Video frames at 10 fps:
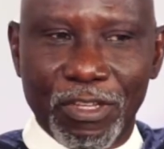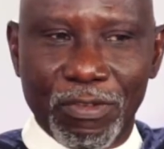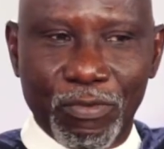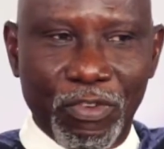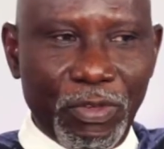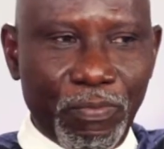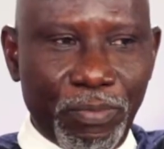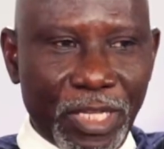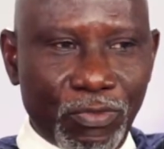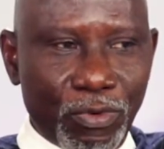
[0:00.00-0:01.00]
We've been
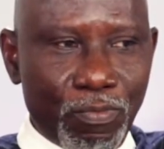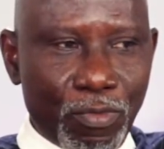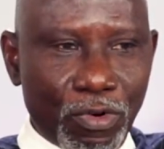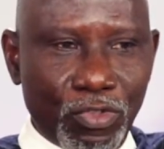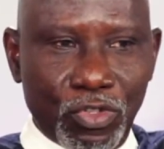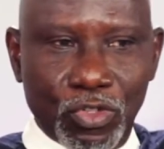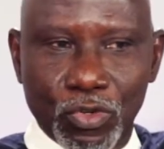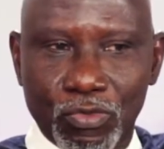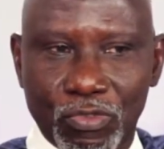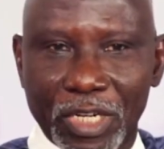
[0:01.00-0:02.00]
blessed with more
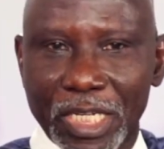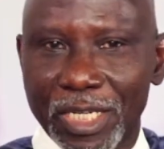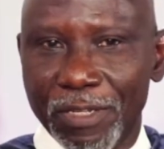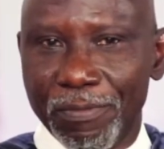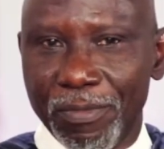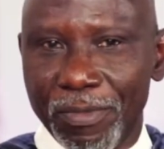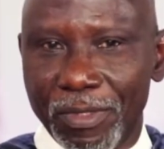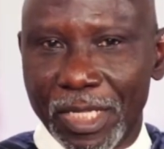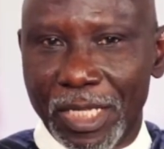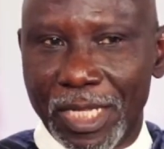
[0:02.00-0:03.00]
children
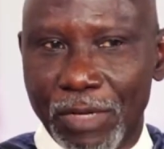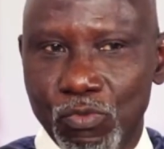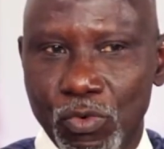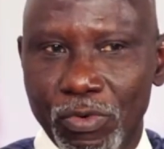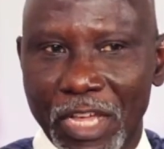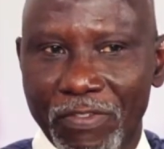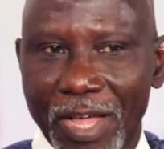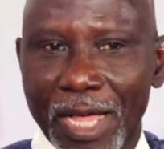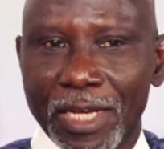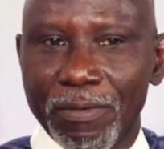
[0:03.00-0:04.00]
than we would have
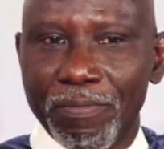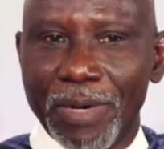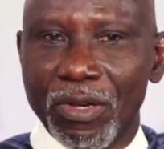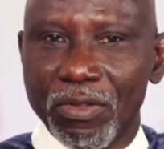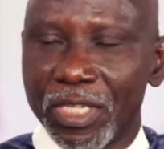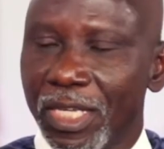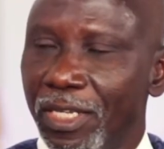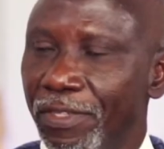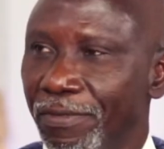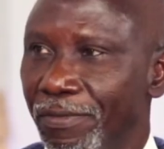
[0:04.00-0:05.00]
had biologically.